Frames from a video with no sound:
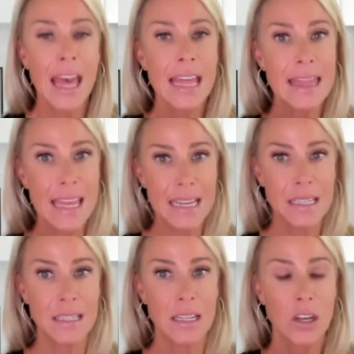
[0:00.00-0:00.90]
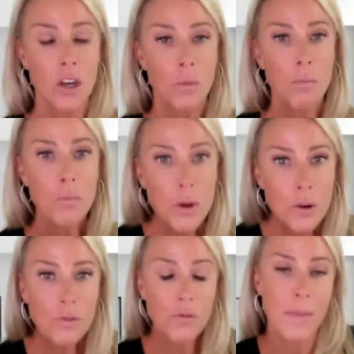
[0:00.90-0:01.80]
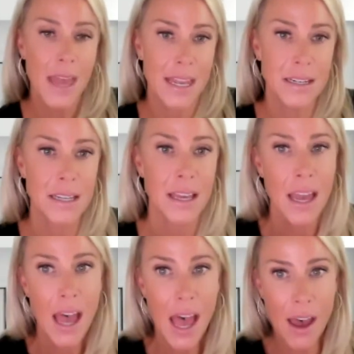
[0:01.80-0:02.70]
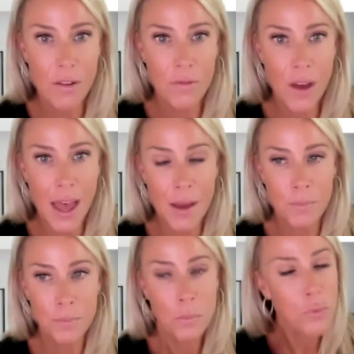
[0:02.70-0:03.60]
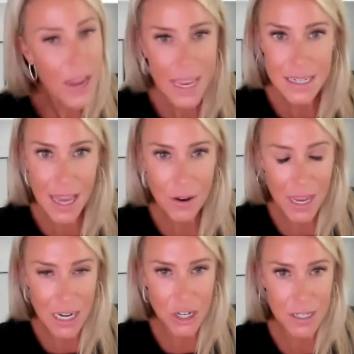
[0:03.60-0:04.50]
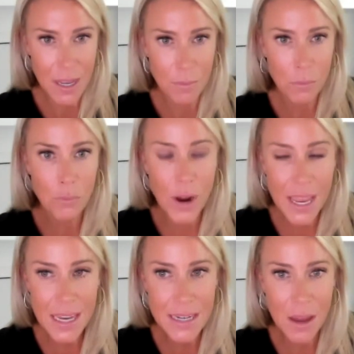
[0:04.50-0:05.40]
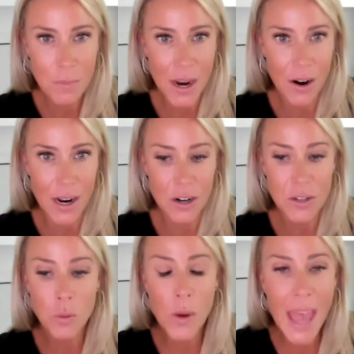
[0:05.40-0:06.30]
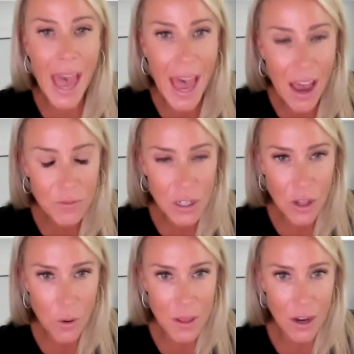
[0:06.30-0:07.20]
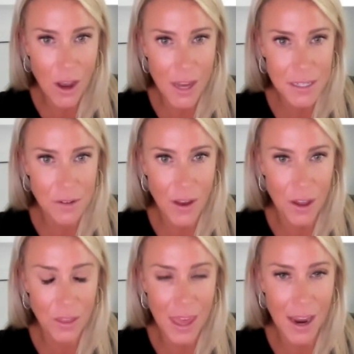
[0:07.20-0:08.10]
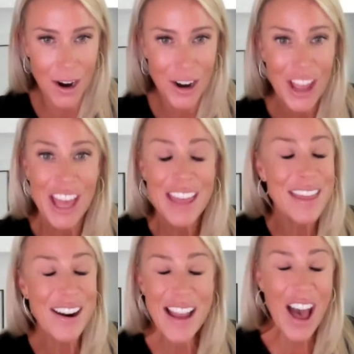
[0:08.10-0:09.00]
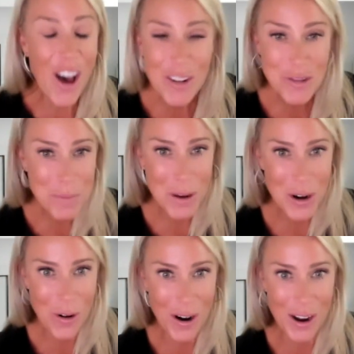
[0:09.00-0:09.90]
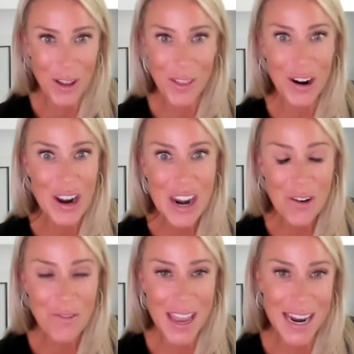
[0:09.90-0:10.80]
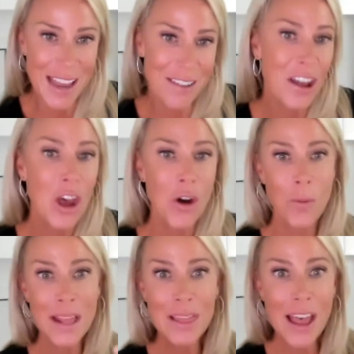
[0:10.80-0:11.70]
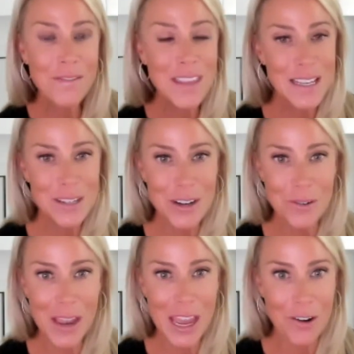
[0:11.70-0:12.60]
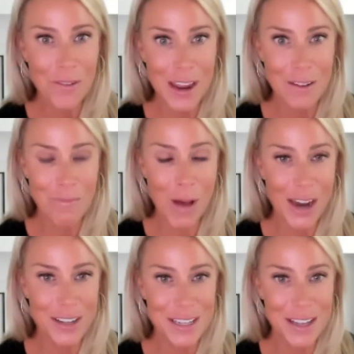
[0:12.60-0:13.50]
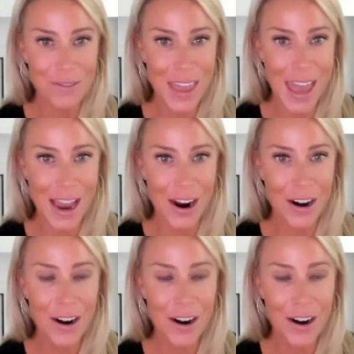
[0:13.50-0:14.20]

this movement of um, breaking down ageism, breaking down barriers. We have to lower the cost of healthcare. They're entrepreneurial, they're innovative. We love these new innovative models of care.